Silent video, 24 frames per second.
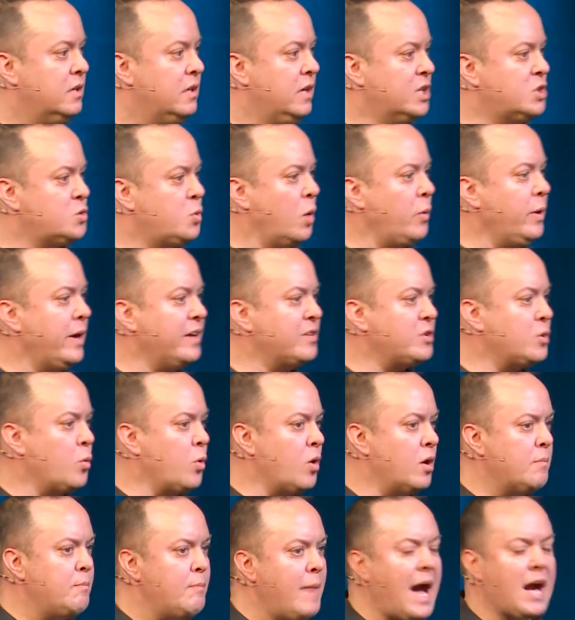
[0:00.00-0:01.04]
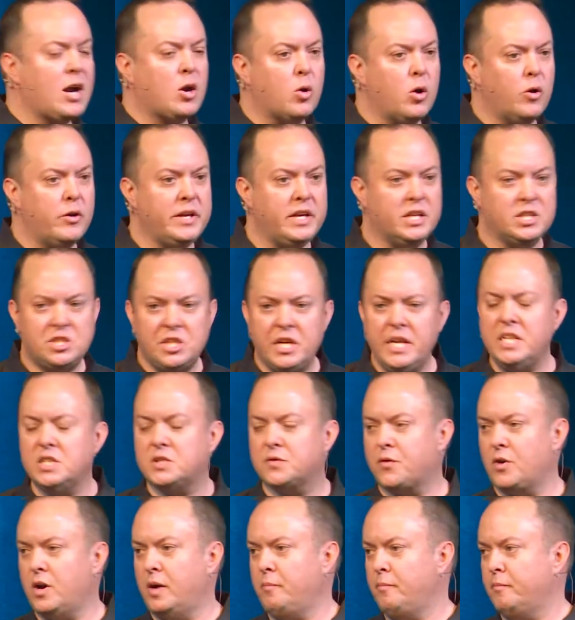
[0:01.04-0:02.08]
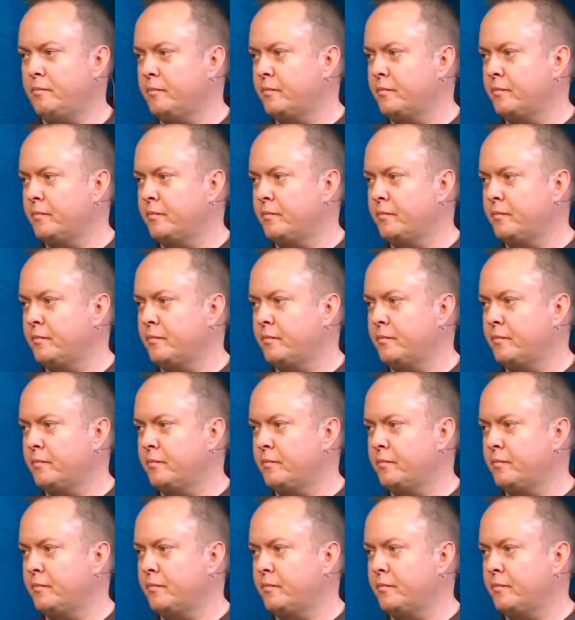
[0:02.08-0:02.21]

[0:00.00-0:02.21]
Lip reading: It's where we get the word macaroni and cheese from.